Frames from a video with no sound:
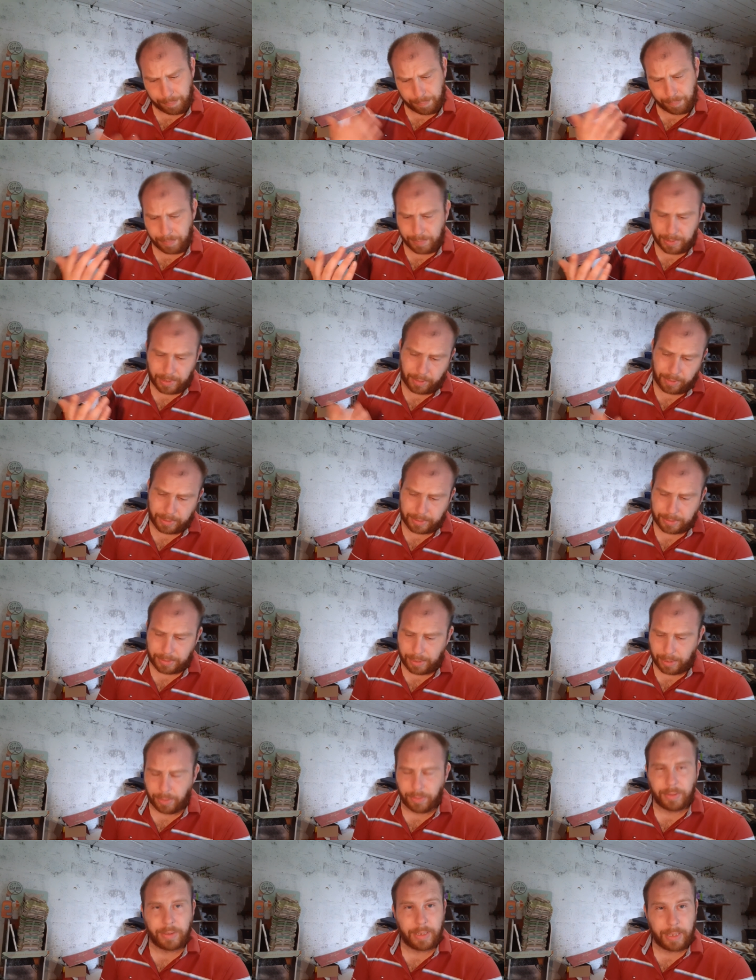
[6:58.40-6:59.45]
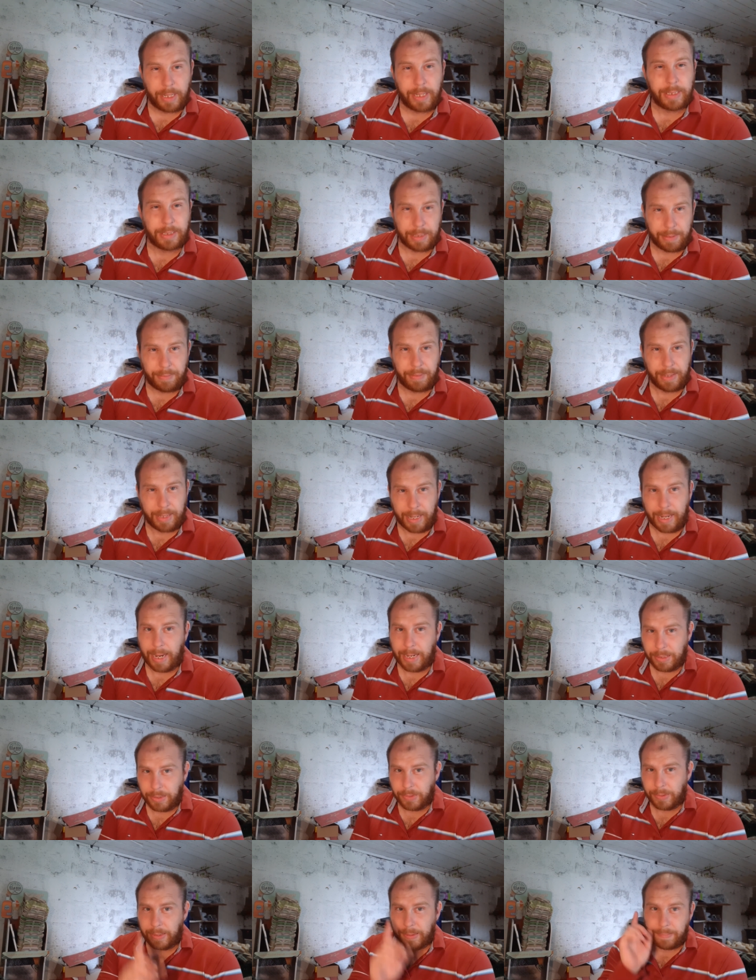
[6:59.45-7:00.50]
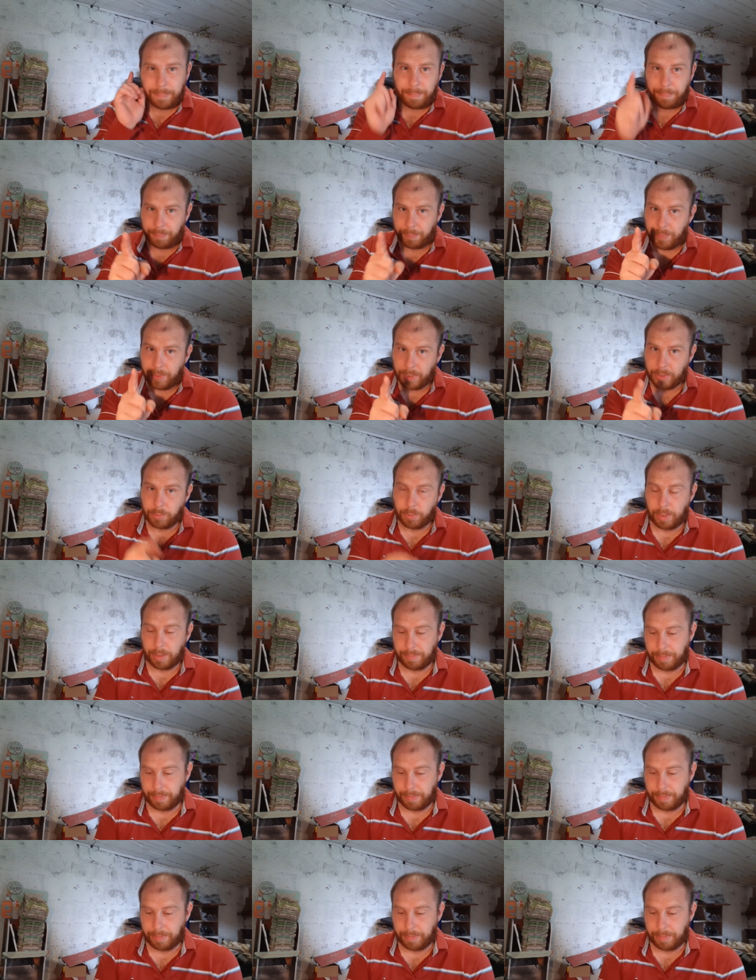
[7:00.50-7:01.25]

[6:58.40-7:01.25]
So it's, you know, if you can get your hands on it, it's worth